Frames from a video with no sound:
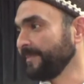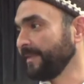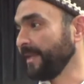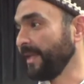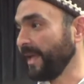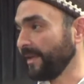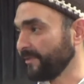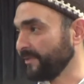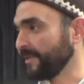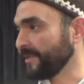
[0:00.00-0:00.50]

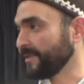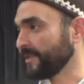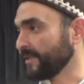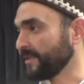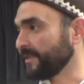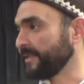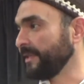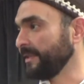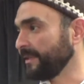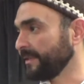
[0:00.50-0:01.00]
The essence
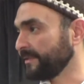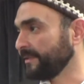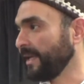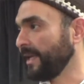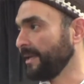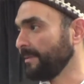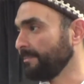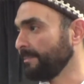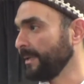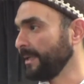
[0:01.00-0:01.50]
is still the
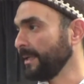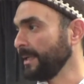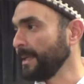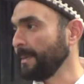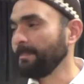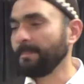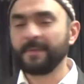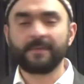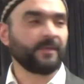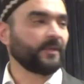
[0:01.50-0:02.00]
same,
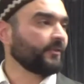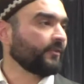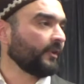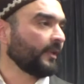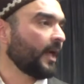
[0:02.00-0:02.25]
but there's